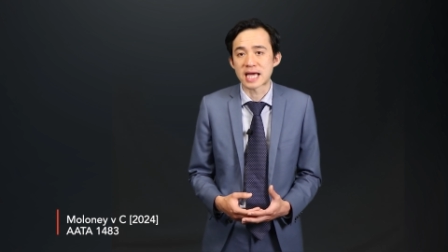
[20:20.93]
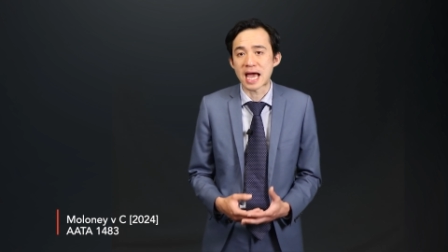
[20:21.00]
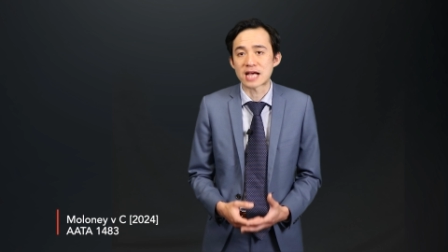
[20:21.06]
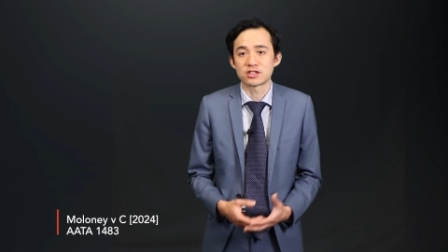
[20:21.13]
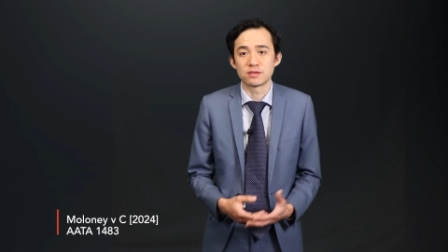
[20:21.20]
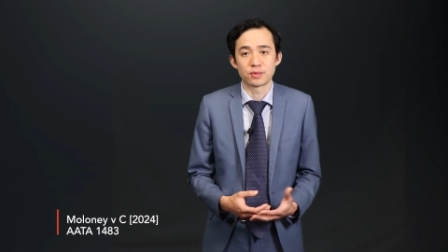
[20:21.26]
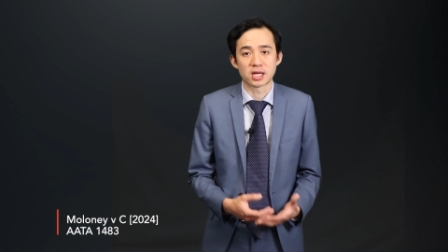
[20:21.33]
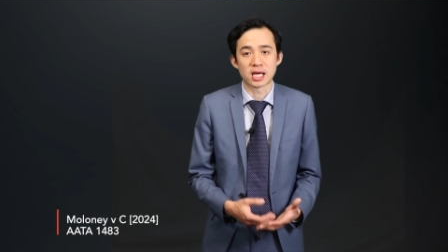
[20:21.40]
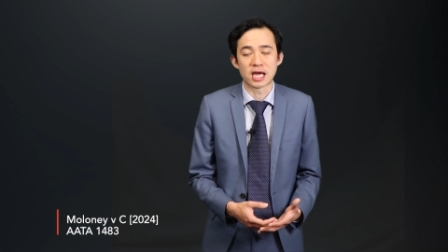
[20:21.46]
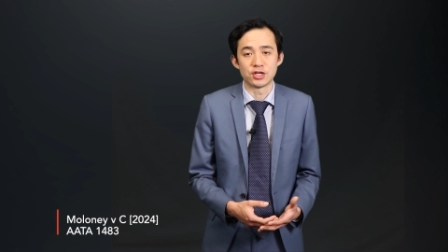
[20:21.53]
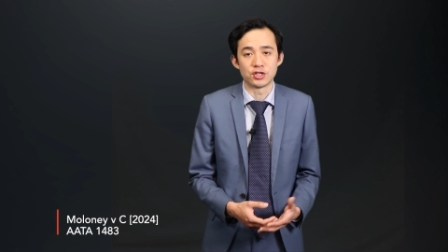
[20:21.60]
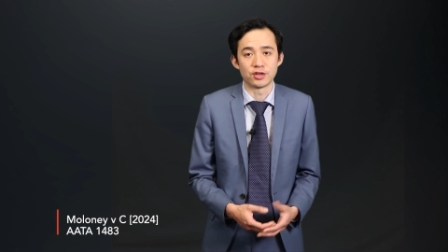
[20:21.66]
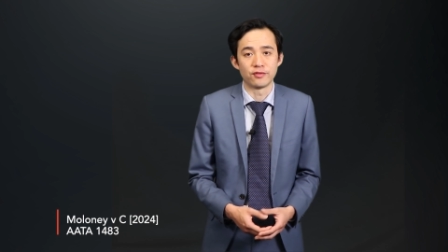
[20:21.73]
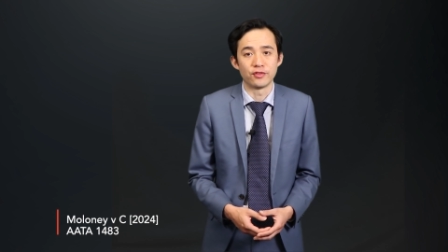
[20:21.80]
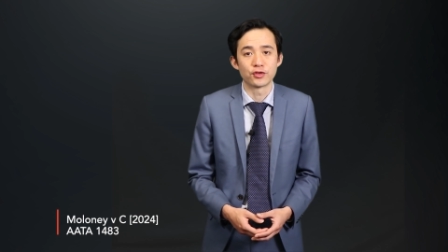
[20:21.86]
tax
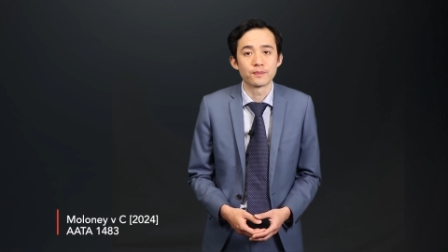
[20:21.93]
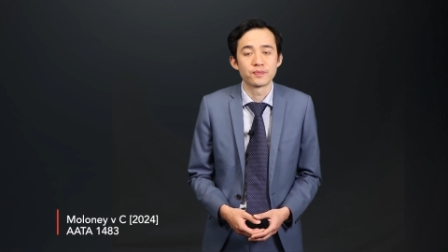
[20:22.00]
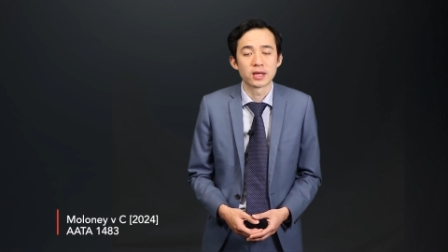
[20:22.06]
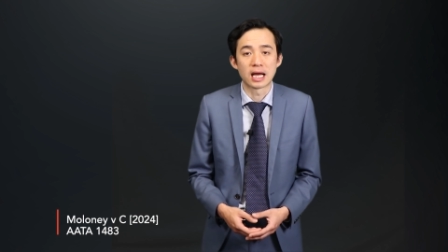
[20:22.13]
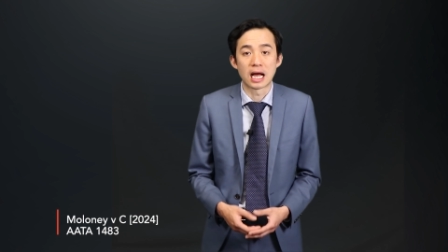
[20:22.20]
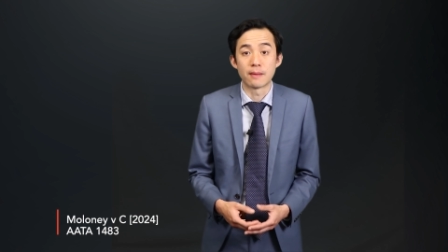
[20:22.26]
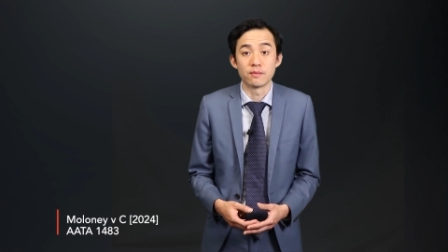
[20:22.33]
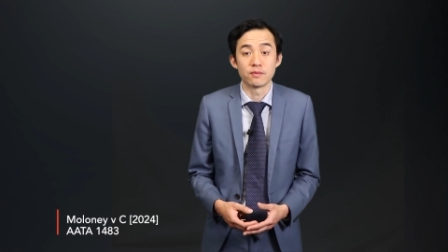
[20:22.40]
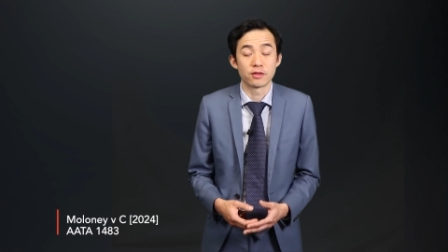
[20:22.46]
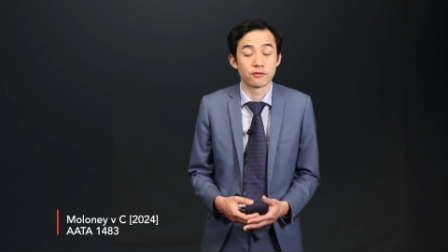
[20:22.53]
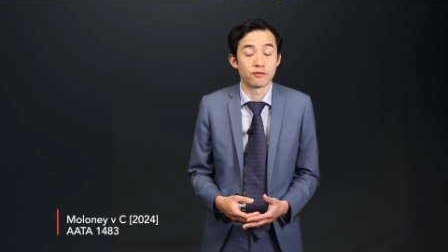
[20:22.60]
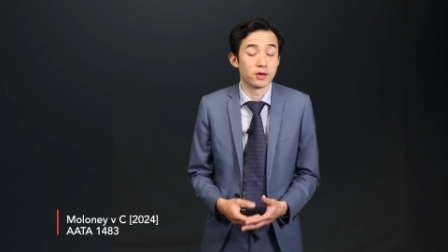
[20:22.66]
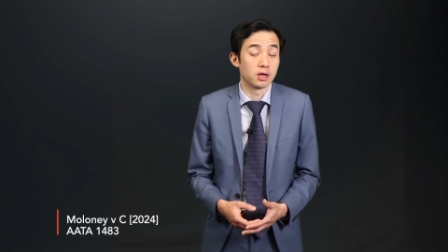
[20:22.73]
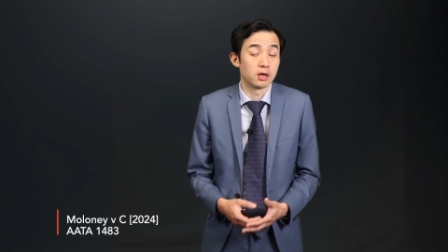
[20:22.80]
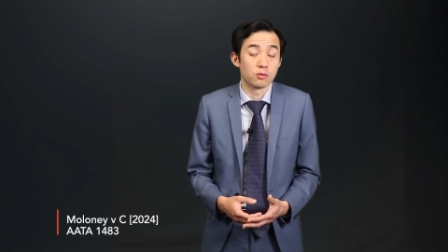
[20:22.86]
implications
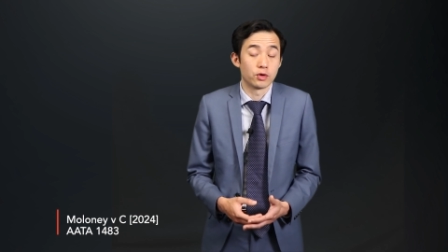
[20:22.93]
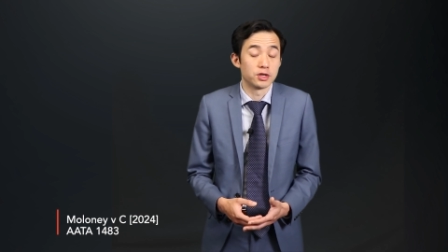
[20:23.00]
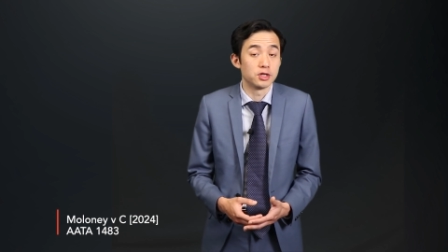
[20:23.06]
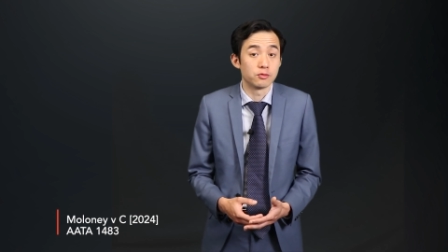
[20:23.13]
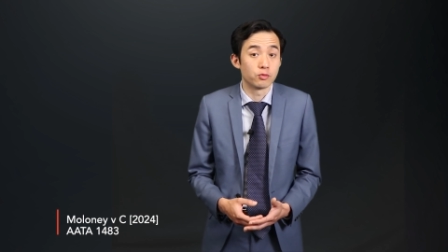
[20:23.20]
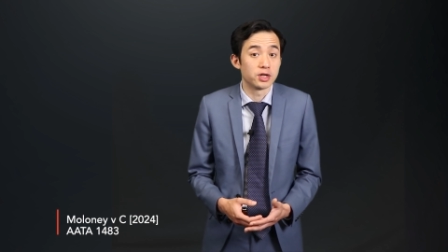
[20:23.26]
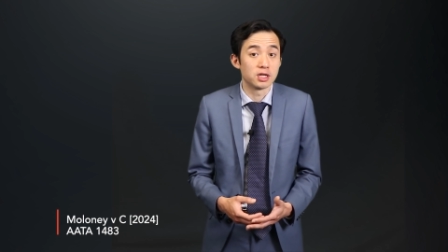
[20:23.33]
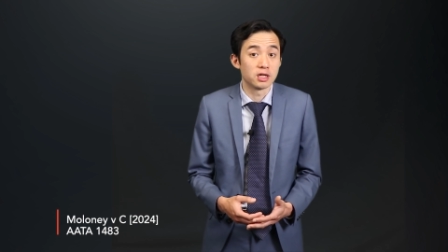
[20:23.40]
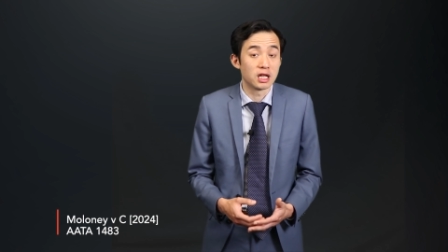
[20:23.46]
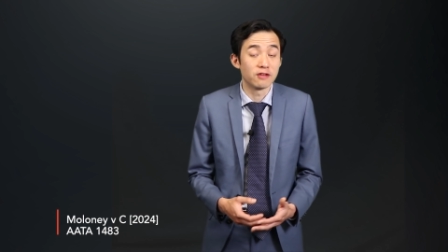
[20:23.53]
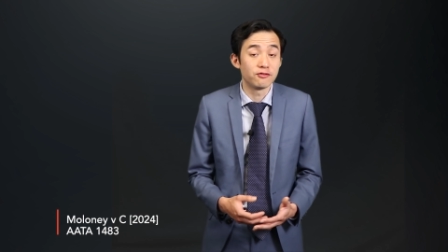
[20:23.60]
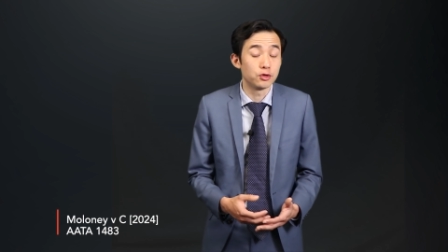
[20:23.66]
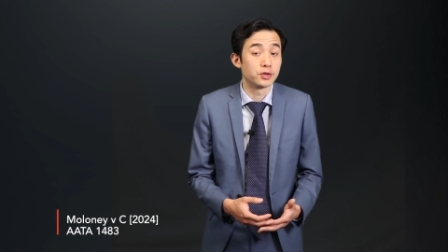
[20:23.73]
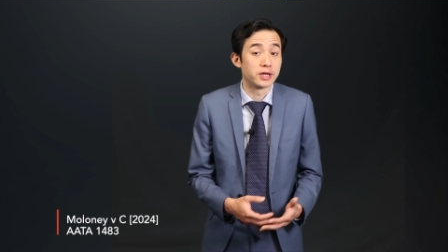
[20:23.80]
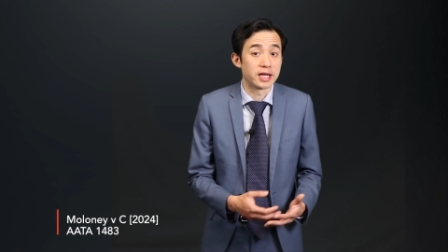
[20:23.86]

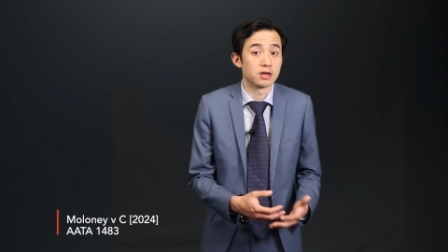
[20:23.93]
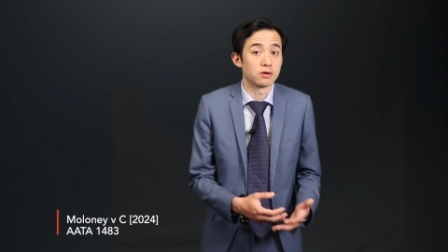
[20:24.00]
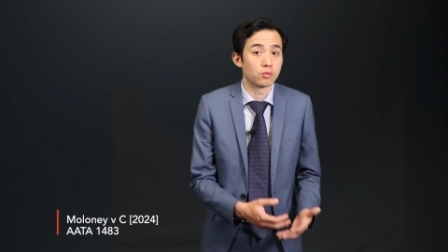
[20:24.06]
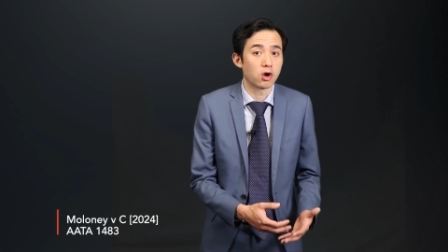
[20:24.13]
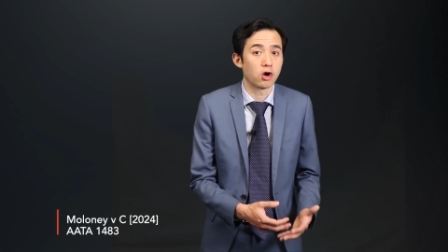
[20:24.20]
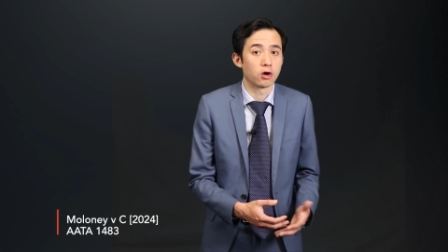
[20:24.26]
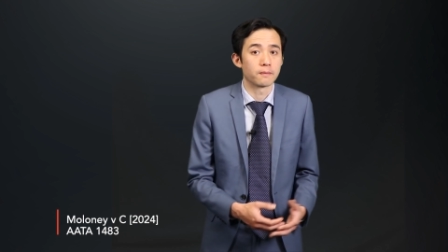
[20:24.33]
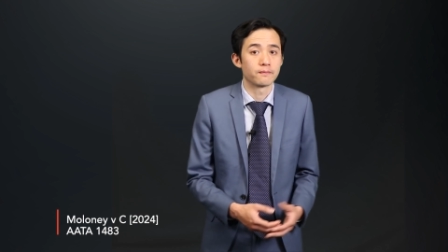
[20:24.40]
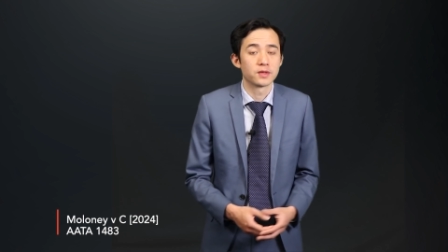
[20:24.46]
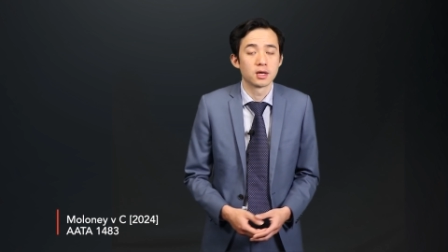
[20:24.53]
if you get it wrong.